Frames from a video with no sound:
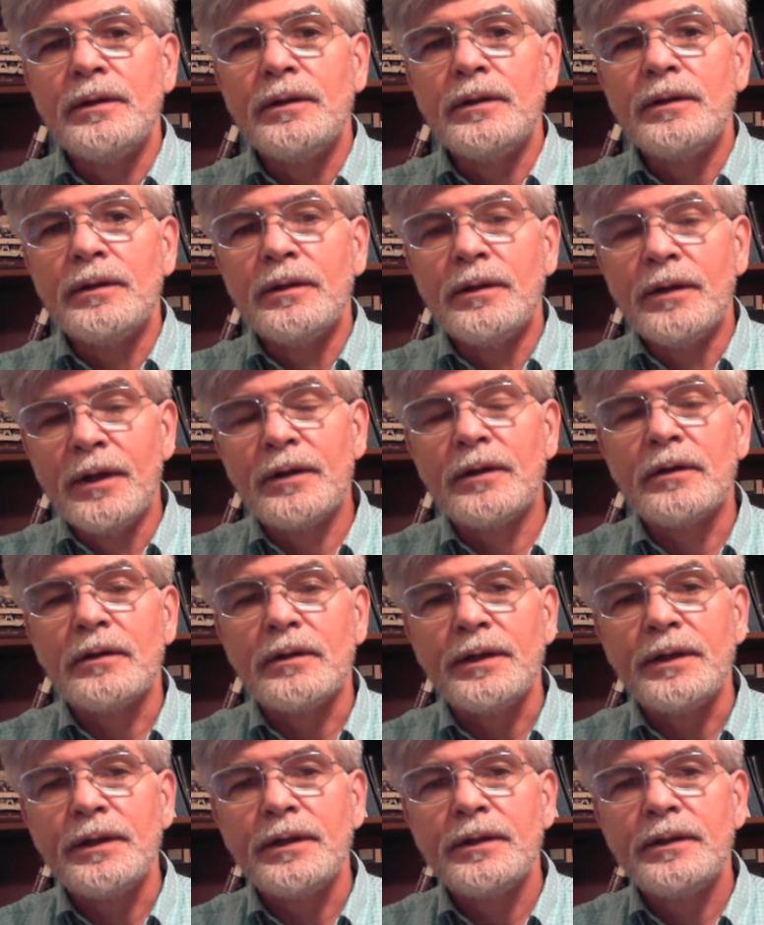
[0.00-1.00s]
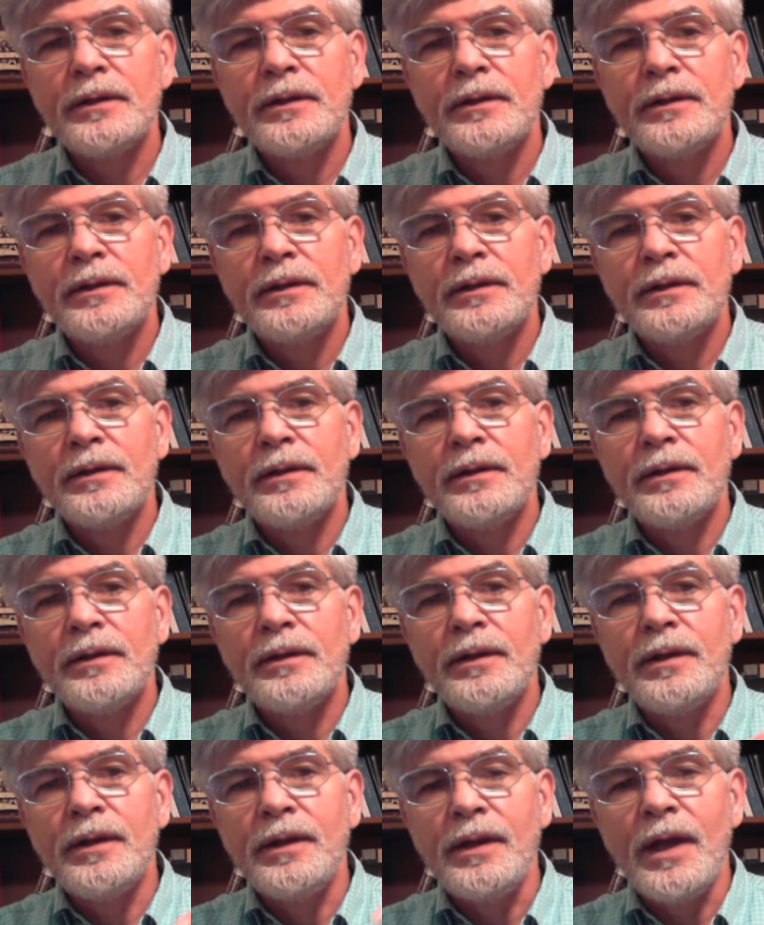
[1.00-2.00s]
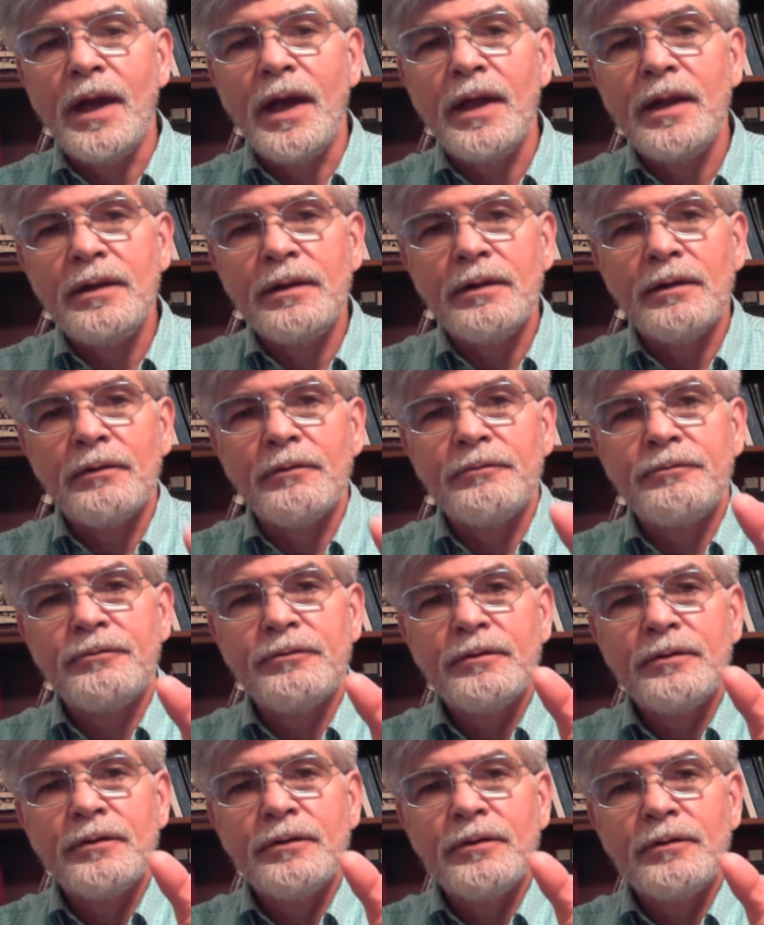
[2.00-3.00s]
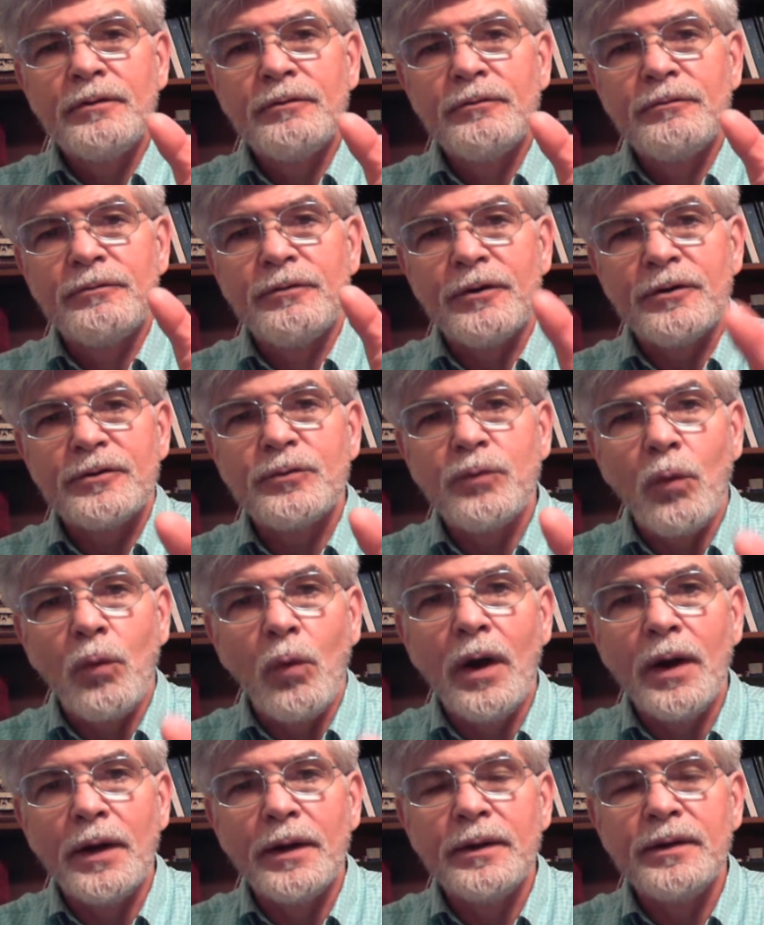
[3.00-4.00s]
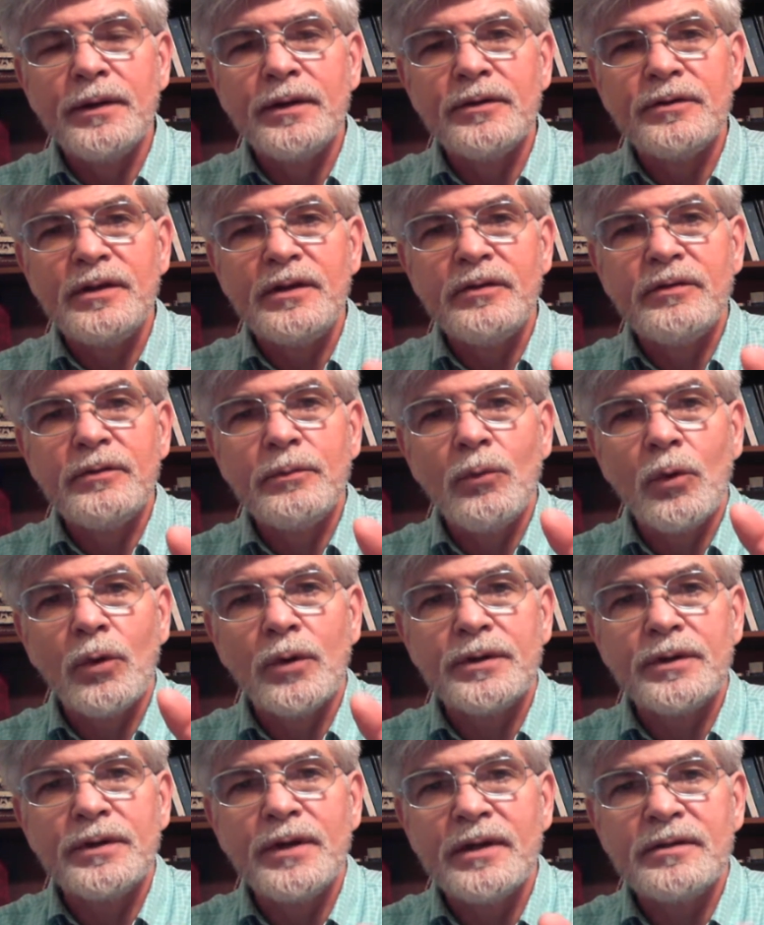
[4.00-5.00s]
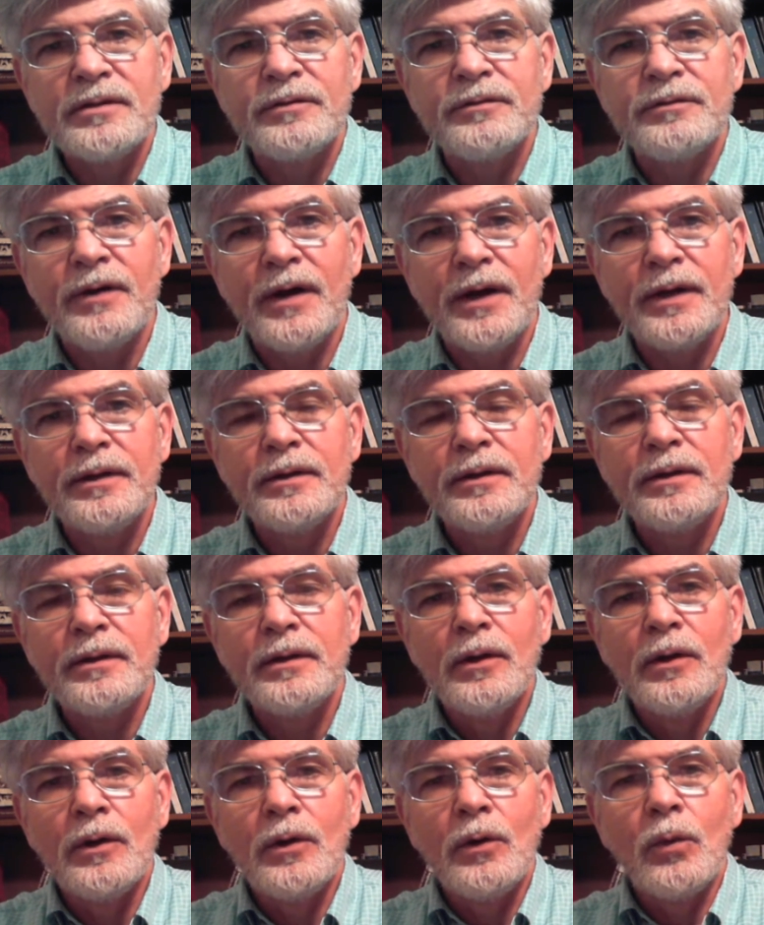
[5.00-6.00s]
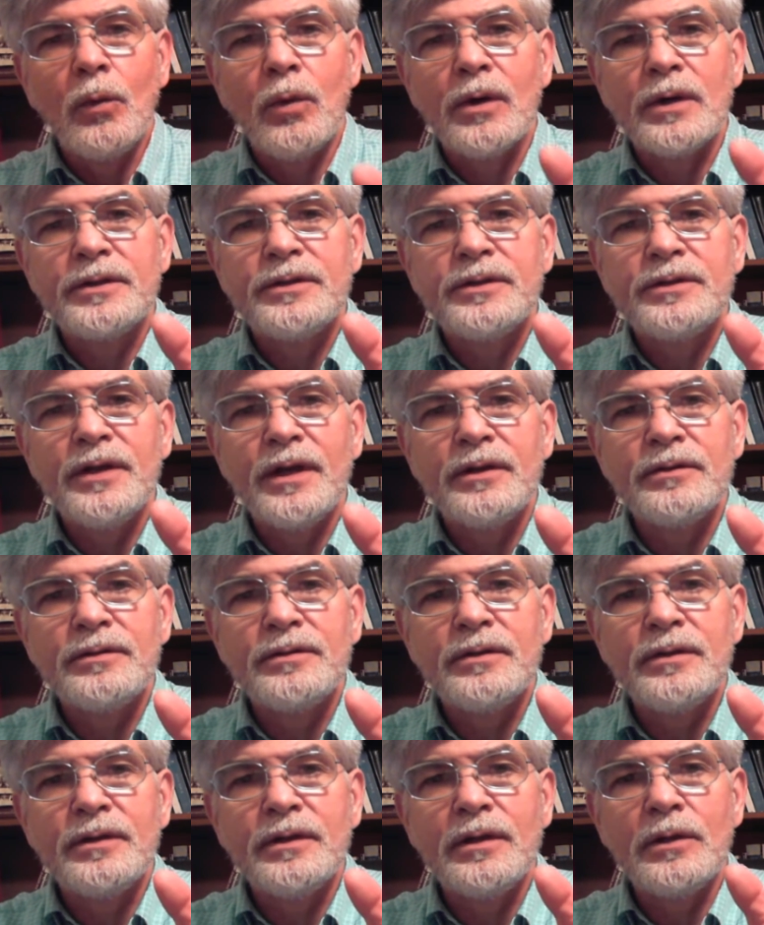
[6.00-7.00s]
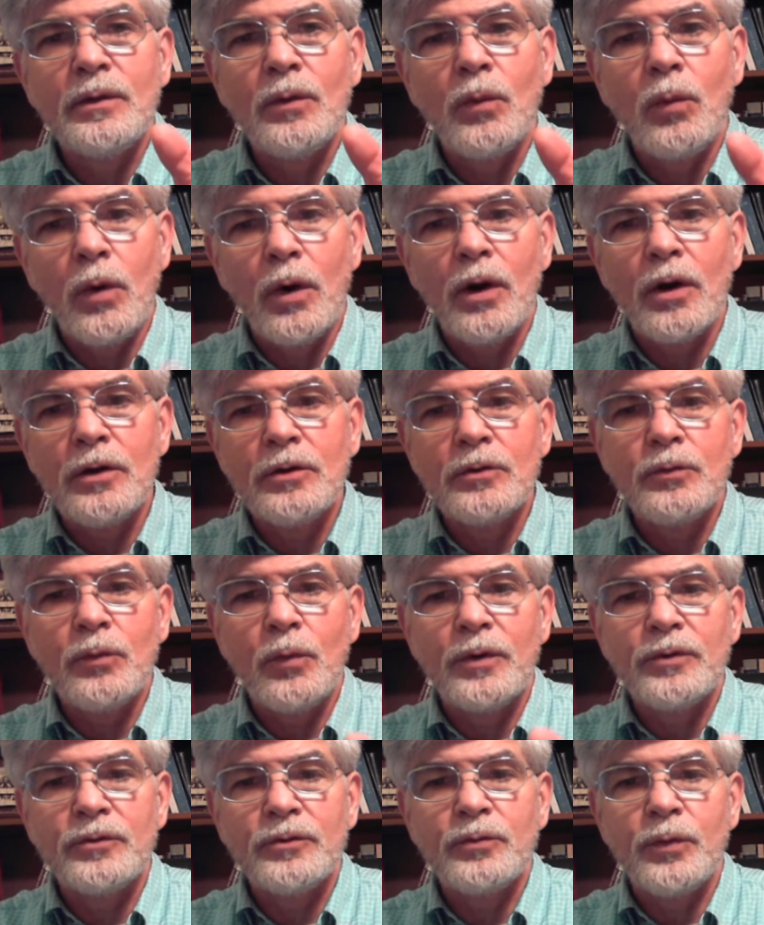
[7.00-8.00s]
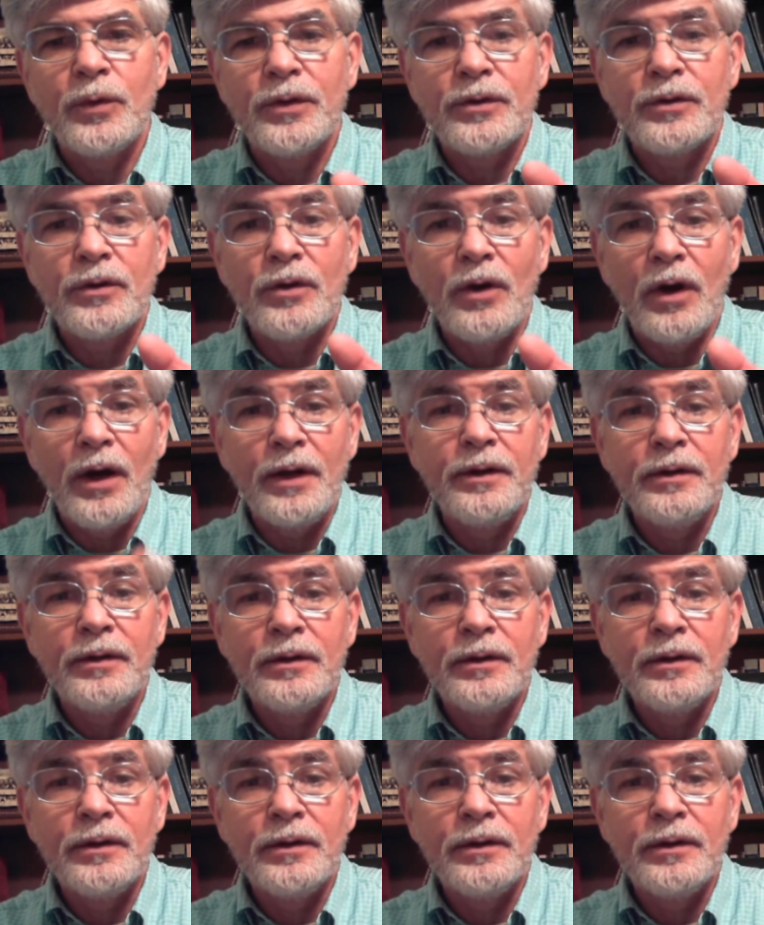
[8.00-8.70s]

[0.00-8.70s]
Literally, the end of verse 1 is even more intensified, where it says, and the Word was with God,